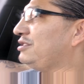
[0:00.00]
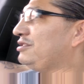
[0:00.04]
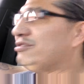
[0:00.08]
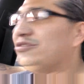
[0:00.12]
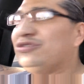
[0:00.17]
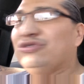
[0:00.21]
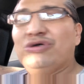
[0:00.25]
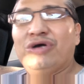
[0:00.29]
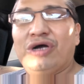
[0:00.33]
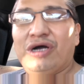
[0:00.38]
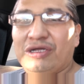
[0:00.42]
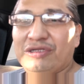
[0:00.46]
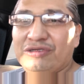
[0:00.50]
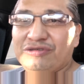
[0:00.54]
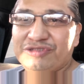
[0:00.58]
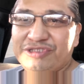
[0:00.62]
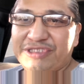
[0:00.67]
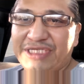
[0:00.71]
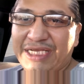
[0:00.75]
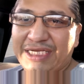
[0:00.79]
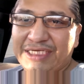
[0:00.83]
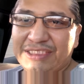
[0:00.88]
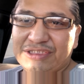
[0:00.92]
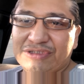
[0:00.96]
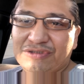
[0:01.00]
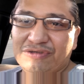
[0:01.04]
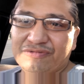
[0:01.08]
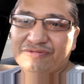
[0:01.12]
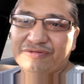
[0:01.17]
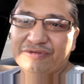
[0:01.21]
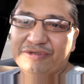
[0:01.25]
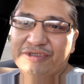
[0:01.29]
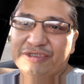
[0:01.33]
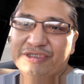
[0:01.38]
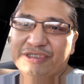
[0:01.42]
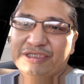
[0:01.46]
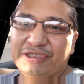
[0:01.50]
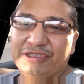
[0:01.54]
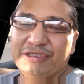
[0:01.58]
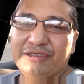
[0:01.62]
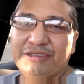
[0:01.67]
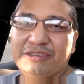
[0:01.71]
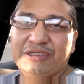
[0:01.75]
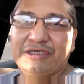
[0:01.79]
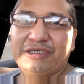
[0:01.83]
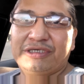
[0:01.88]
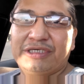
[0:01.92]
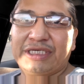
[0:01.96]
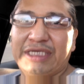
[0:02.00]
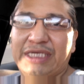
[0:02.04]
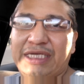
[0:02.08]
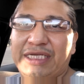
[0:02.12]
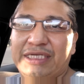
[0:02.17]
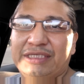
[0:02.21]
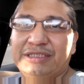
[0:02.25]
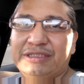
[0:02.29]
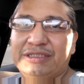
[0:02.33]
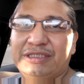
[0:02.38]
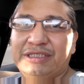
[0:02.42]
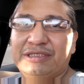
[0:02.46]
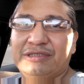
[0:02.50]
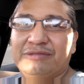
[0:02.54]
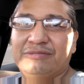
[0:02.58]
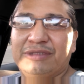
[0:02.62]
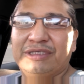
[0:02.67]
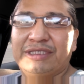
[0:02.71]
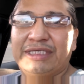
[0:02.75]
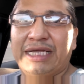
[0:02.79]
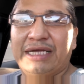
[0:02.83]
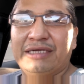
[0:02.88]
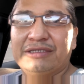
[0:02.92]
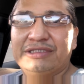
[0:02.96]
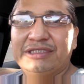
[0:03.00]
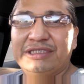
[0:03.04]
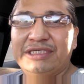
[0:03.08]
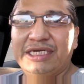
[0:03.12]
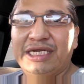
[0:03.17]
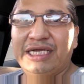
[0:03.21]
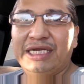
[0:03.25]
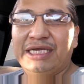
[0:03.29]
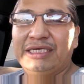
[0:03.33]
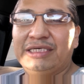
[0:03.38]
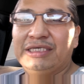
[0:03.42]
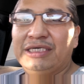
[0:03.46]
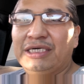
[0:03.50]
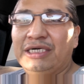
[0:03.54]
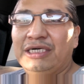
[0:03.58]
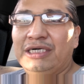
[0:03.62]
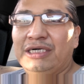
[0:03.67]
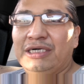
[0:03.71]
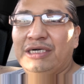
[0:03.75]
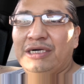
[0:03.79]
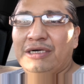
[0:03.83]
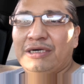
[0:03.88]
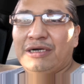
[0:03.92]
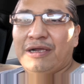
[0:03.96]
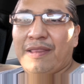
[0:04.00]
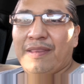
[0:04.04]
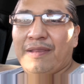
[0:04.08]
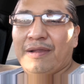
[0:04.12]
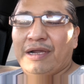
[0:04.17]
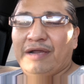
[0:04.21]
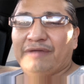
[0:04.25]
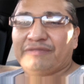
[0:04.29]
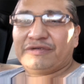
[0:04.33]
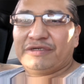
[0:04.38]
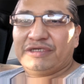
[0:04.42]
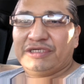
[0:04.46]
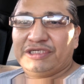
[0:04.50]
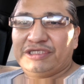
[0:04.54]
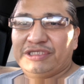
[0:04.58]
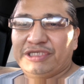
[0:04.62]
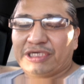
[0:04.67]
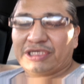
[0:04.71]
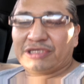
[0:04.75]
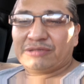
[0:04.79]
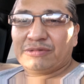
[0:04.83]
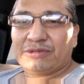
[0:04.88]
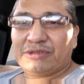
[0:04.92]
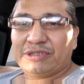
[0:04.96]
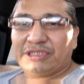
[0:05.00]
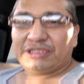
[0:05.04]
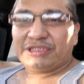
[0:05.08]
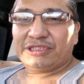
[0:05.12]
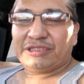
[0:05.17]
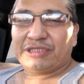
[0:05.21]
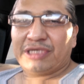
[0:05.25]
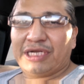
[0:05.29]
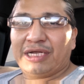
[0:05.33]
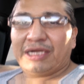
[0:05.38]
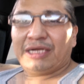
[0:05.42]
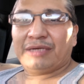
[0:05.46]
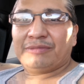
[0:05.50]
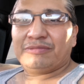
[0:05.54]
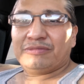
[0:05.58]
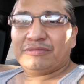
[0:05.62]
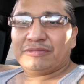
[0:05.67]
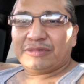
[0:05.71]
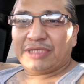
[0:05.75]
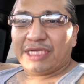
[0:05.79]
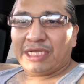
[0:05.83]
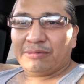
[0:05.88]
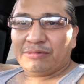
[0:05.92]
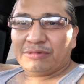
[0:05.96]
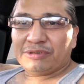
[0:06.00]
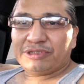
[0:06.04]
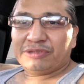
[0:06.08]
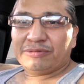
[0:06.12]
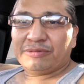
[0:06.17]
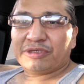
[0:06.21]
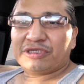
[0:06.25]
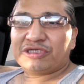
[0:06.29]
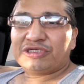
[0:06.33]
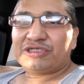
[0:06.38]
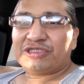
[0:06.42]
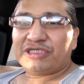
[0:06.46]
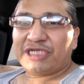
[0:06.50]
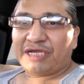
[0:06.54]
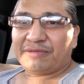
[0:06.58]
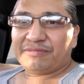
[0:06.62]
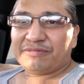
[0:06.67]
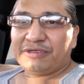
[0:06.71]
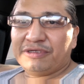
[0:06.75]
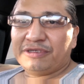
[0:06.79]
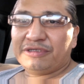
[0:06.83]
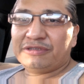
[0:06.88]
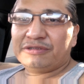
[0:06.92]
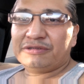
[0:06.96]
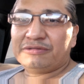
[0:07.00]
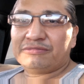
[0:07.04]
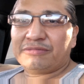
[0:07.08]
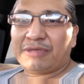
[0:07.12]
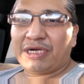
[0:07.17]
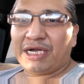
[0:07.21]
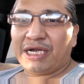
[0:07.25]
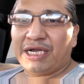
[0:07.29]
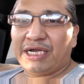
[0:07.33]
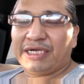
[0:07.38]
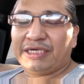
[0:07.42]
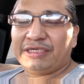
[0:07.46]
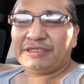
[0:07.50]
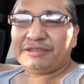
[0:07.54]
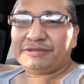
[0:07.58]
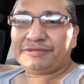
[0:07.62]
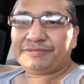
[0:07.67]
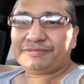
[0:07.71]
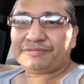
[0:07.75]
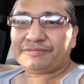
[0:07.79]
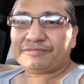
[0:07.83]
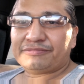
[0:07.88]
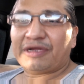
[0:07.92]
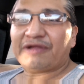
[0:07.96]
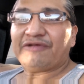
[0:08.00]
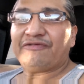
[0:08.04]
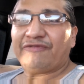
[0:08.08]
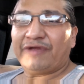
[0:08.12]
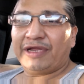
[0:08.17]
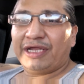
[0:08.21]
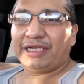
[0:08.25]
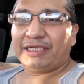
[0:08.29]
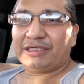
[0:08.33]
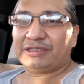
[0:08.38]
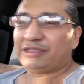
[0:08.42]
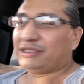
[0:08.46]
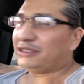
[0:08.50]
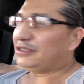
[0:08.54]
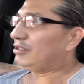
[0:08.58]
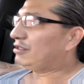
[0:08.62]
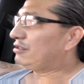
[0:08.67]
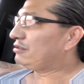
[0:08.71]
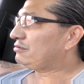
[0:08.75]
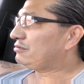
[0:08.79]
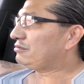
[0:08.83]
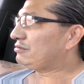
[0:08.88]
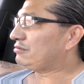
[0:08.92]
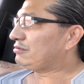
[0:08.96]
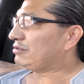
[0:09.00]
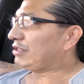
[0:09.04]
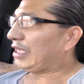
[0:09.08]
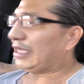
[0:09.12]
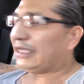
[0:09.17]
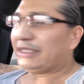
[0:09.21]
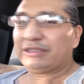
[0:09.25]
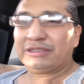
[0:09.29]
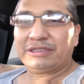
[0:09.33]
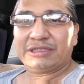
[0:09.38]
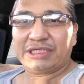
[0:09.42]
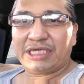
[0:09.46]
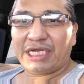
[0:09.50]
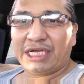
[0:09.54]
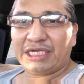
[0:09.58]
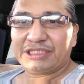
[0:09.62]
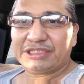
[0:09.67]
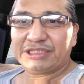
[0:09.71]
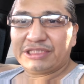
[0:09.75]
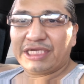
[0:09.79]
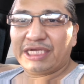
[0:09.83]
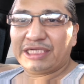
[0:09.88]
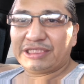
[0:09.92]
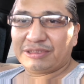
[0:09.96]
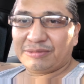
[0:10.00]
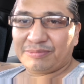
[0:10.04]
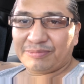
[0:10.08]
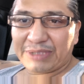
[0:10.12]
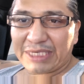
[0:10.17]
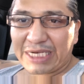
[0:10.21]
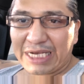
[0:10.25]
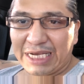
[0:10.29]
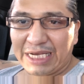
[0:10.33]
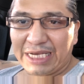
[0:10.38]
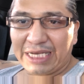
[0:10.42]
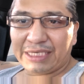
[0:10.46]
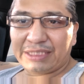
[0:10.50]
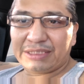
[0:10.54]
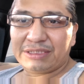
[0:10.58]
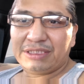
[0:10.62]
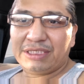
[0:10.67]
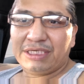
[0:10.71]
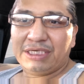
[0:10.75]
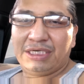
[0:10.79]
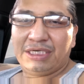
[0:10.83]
do all those things over, learn again, but now today, after these ceremonies, I'm able to accept my fate, that Tukashla has a plan,